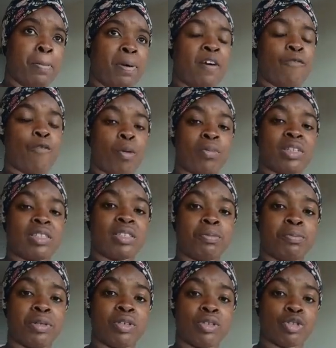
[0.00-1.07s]
But from a
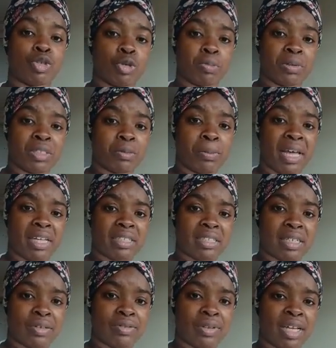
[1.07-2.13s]
spiritual
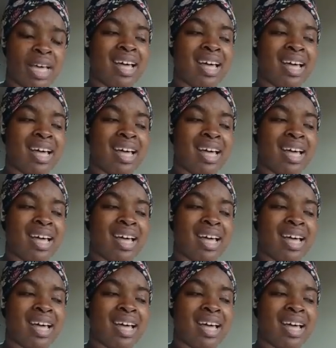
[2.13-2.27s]
perspective,